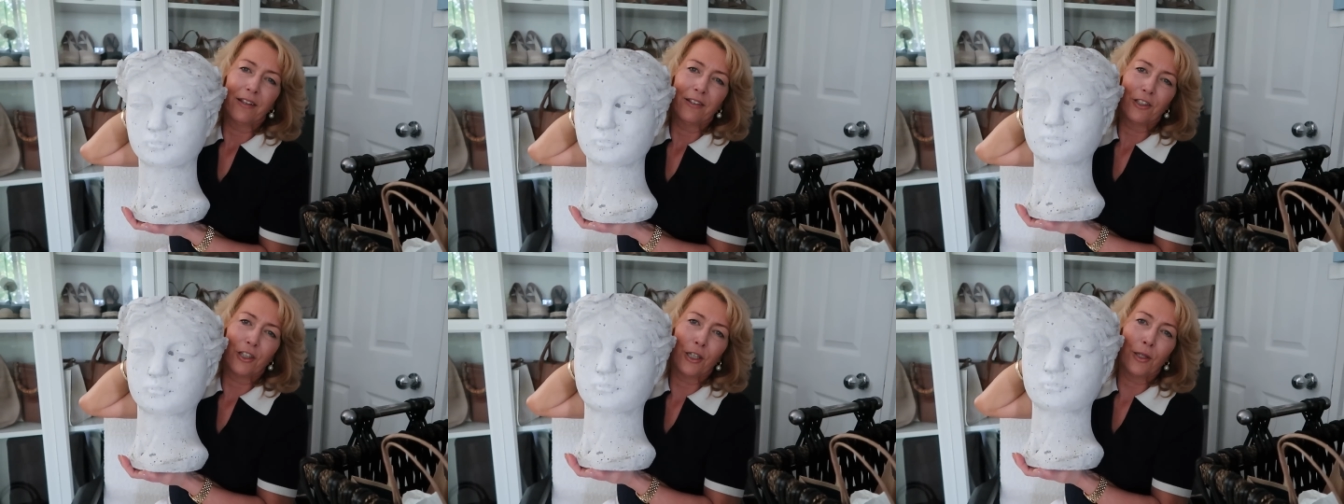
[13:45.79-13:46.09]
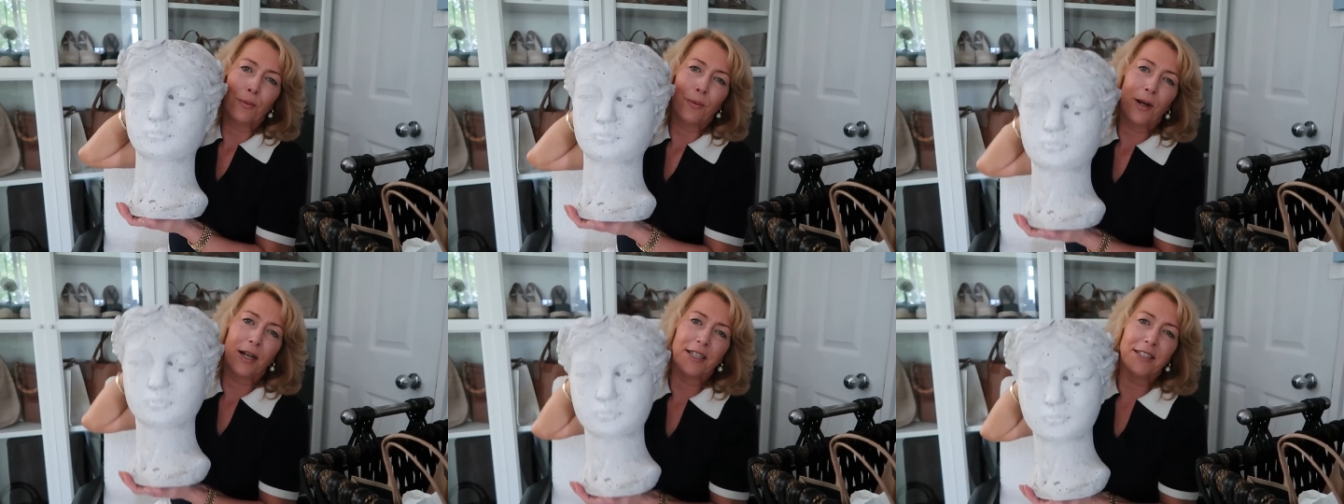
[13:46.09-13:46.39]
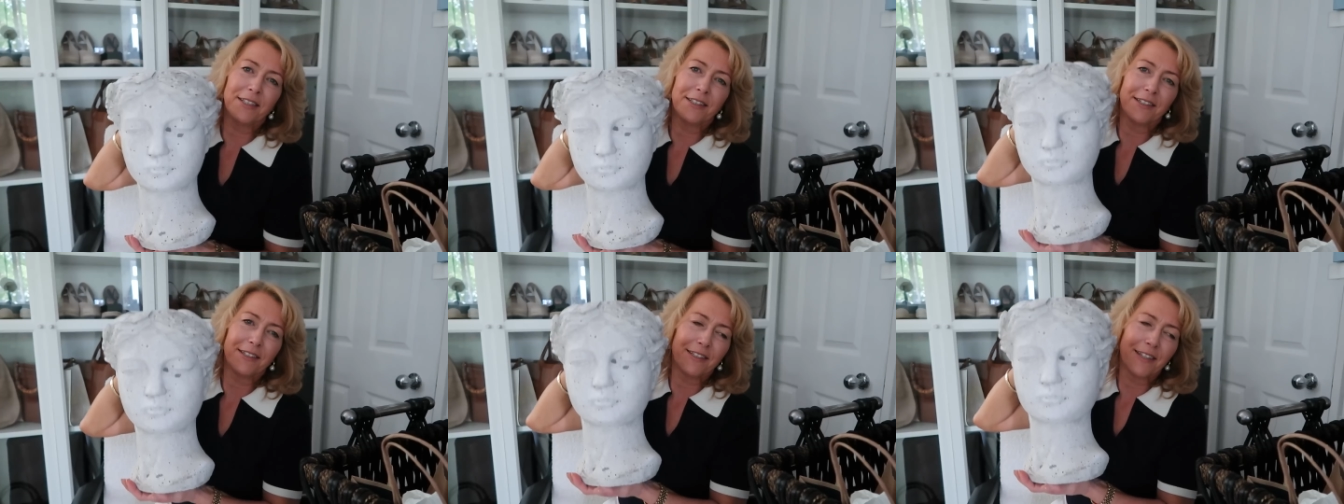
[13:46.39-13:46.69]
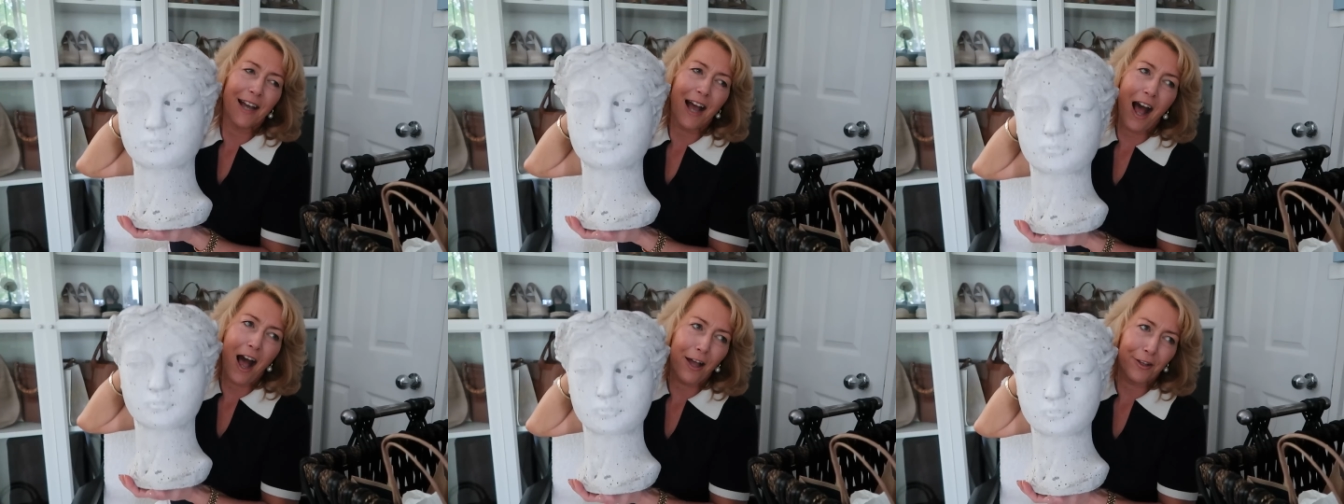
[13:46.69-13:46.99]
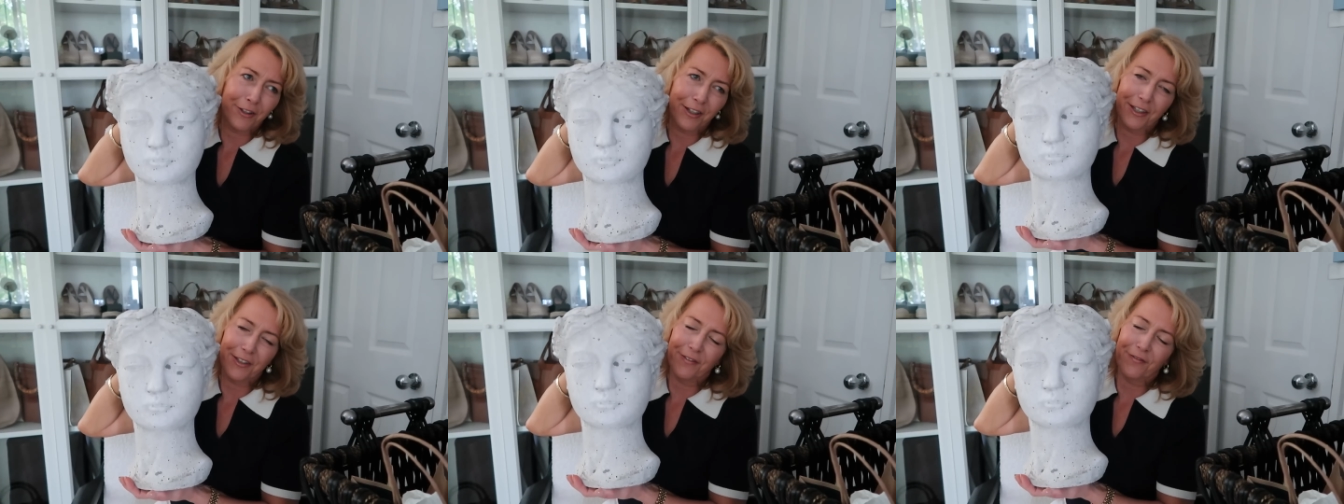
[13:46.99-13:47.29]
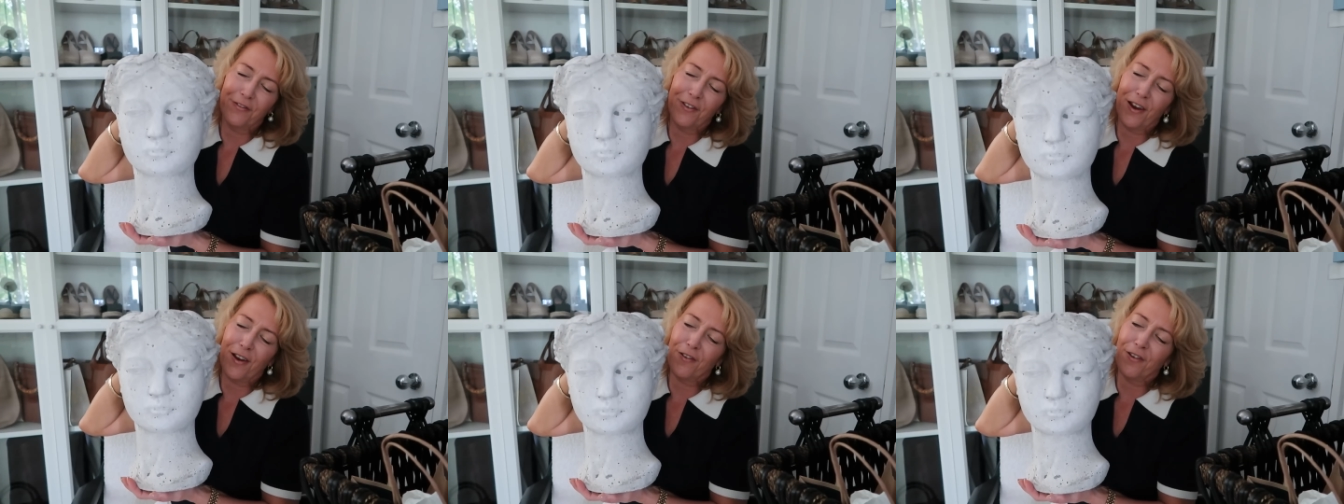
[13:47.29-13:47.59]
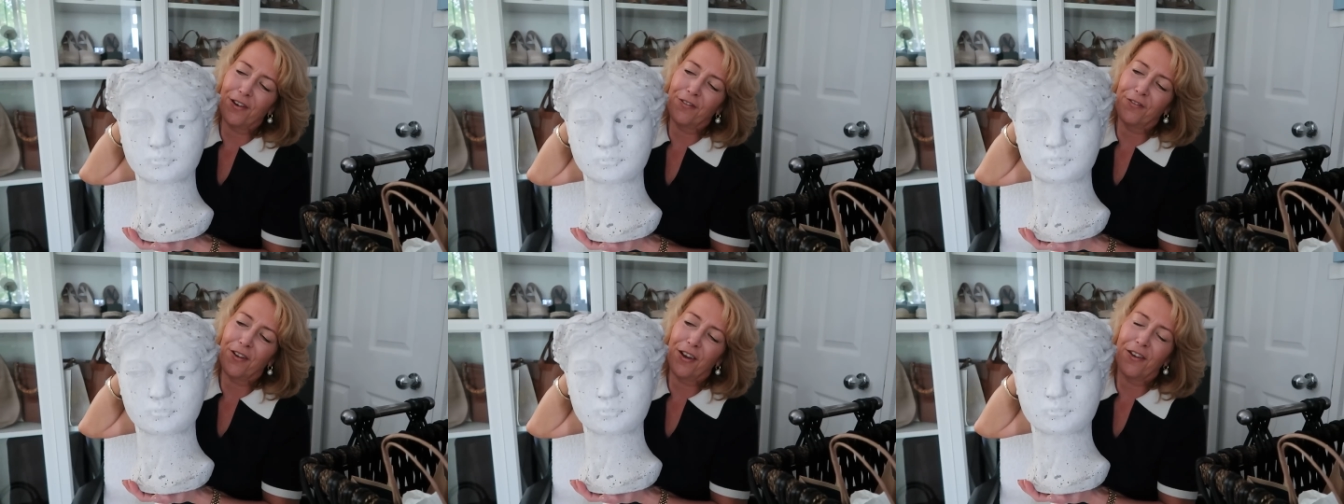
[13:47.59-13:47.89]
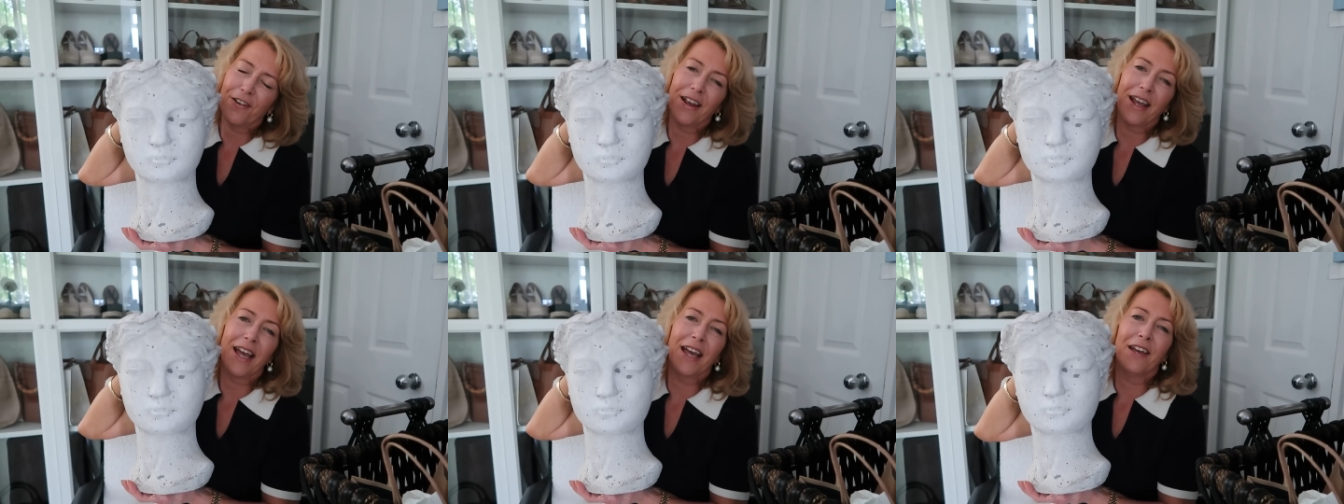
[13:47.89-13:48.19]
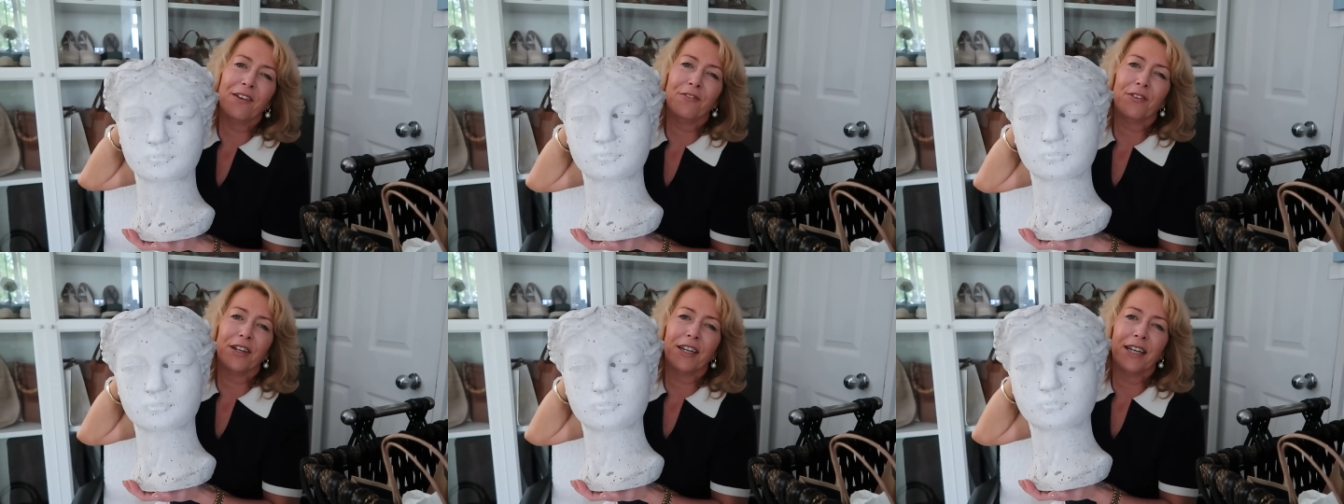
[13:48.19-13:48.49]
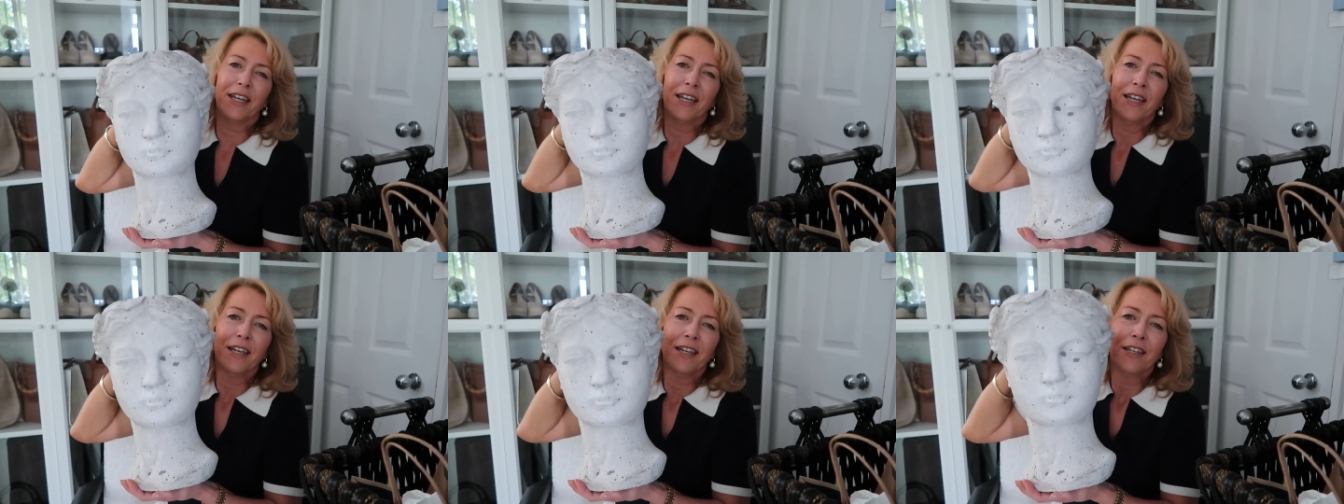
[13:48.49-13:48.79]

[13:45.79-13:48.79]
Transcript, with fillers: She weighs a ton. It's very, very heavy.